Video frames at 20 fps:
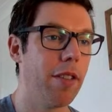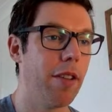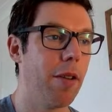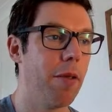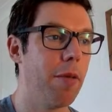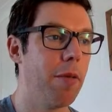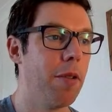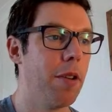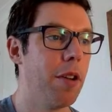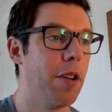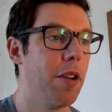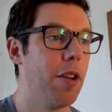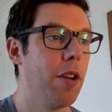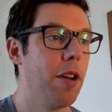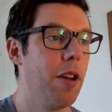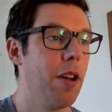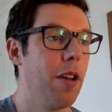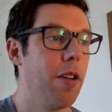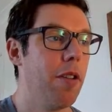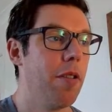So
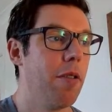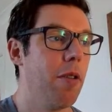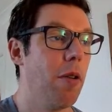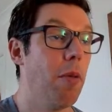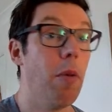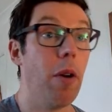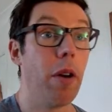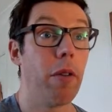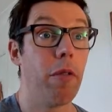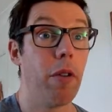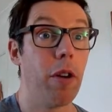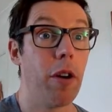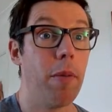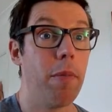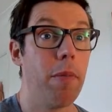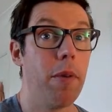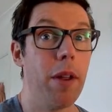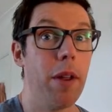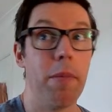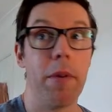or work for a
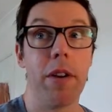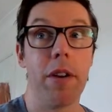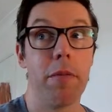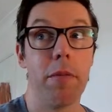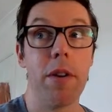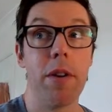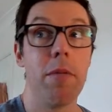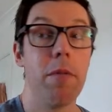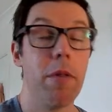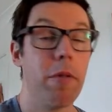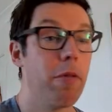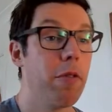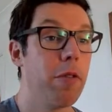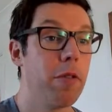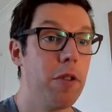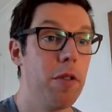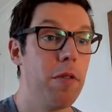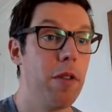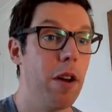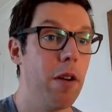company, because when you work for a
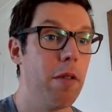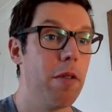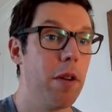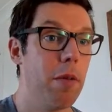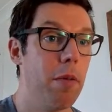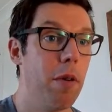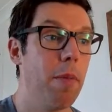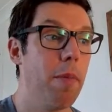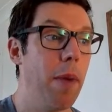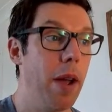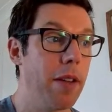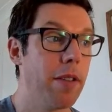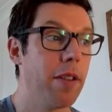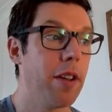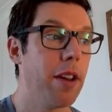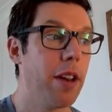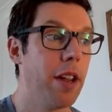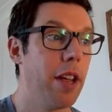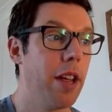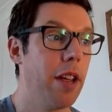studio, you are
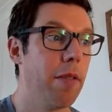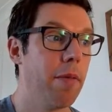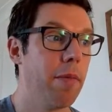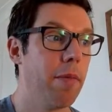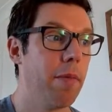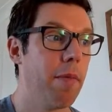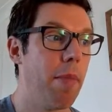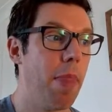basically